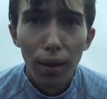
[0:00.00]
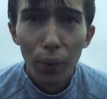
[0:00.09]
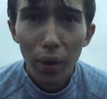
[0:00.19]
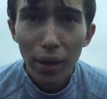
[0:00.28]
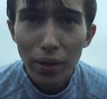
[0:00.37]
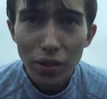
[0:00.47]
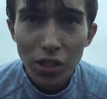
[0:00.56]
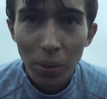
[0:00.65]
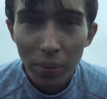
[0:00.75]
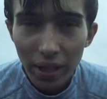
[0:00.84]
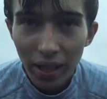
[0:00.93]
Why there's so
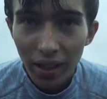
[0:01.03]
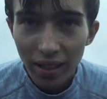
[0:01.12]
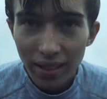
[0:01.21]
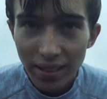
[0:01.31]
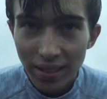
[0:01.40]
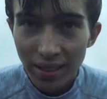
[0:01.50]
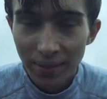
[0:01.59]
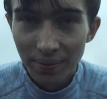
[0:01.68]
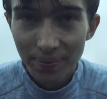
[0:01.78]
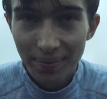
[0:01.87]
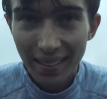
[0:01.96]
many cars?
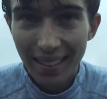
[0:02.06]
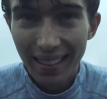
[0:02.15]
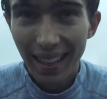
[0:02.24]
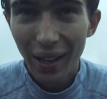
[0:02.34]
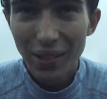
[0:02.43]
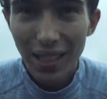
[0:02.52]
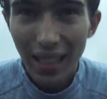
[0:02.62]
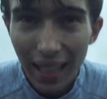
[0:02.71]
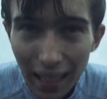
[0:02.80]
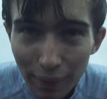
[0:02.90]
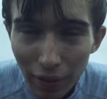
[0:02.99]
I was gonna
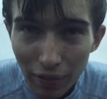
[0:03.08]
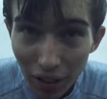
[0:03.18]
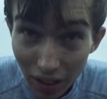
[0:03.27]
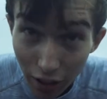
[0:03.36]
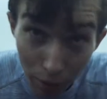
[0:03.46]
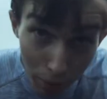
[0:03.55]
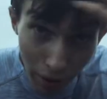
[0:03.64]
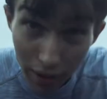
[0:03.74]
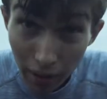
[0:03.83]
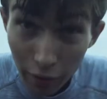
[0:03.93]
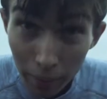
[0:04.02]
end my vlog here, but
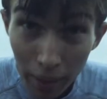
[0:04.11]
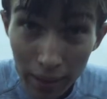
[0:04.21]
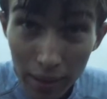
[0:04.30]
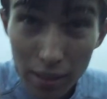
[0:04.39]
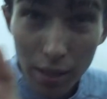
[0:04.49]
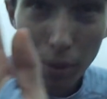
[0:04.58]
never mind, let's keep